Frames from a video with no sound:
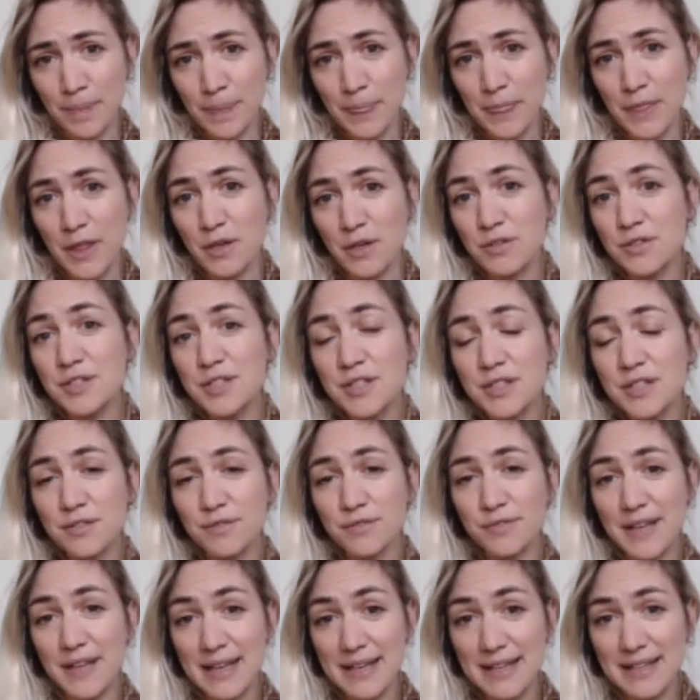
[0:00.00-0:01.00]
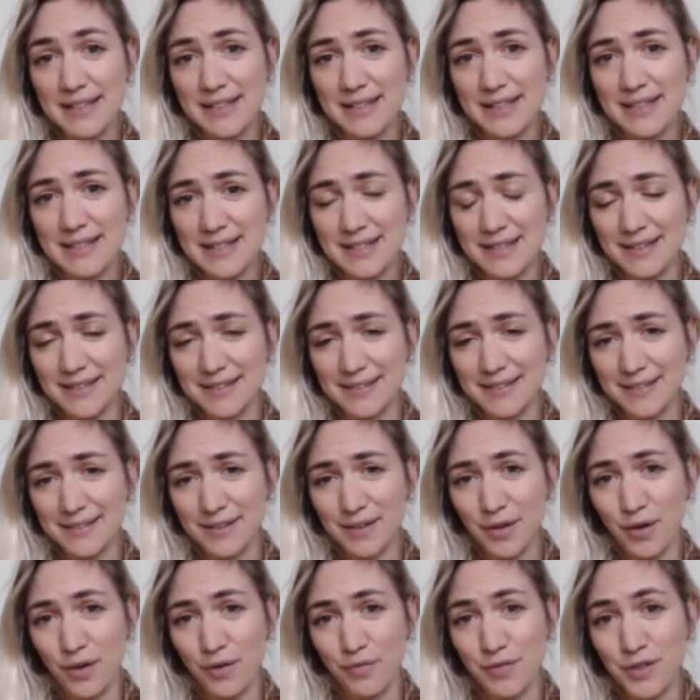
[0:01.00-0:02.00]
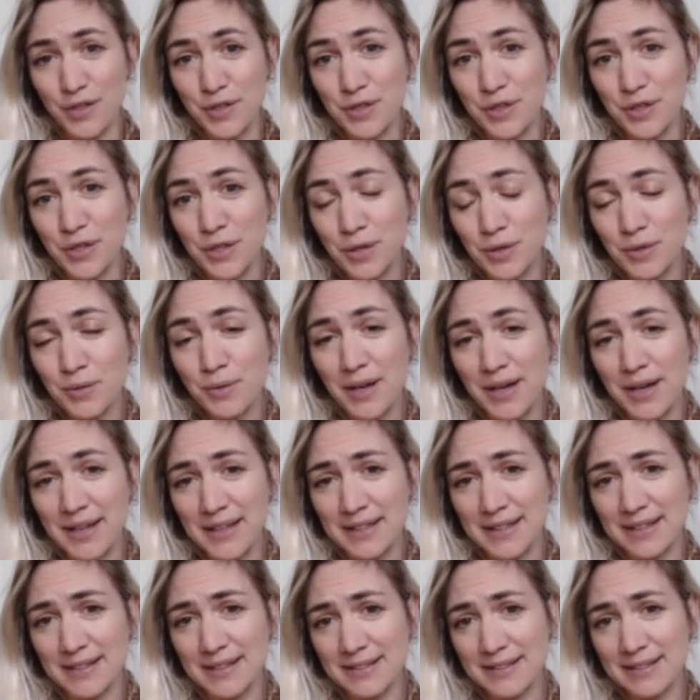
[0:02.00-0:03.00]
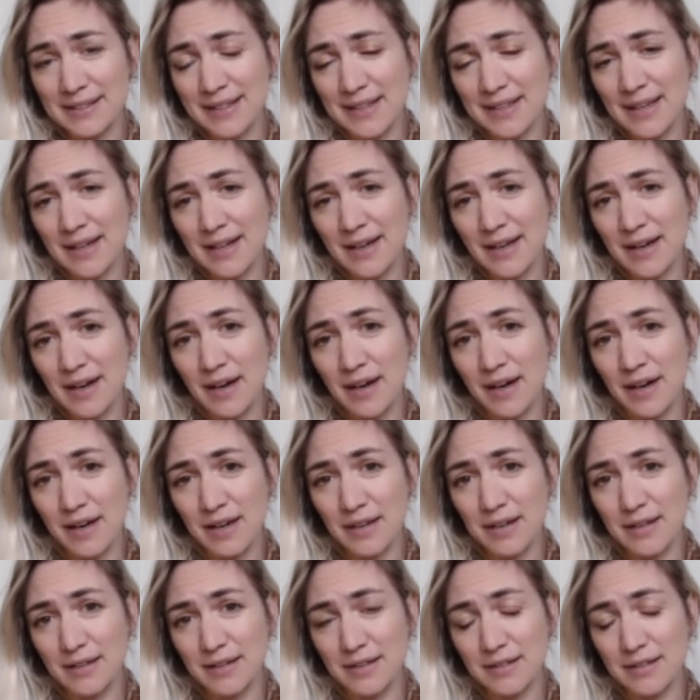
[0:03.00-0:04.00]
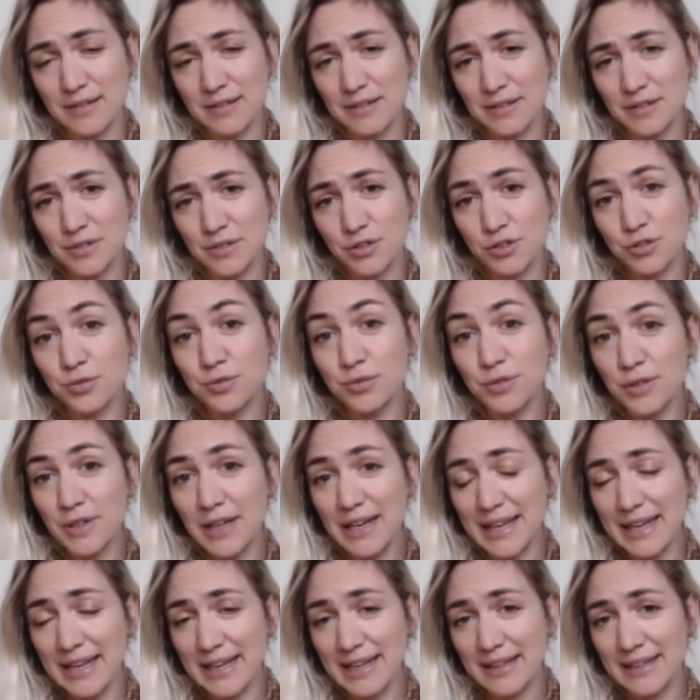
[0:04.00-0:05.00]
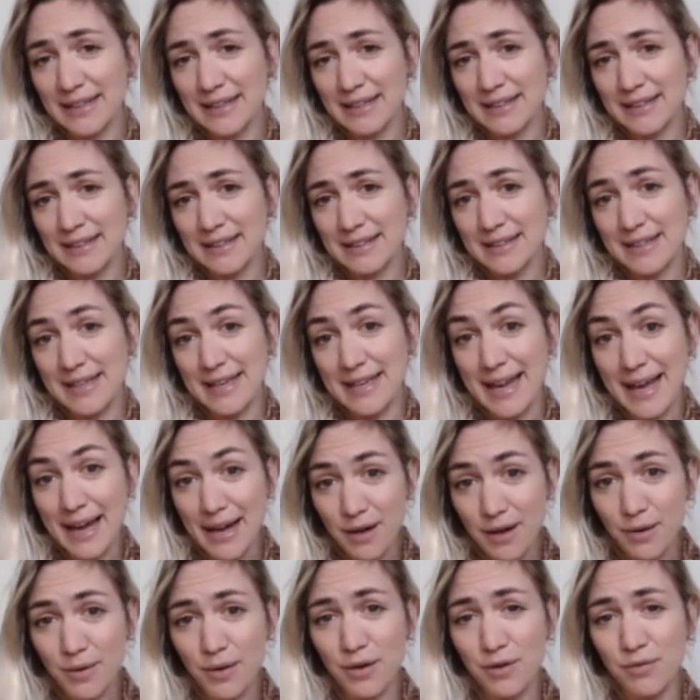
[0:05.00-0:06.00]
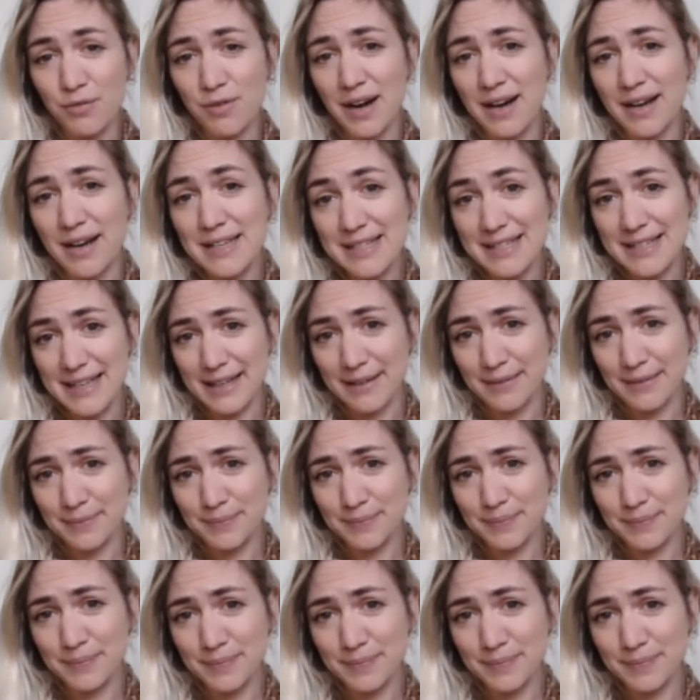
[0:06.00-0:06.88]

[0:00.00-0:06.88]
Those spheres of the new earth are truly now arising,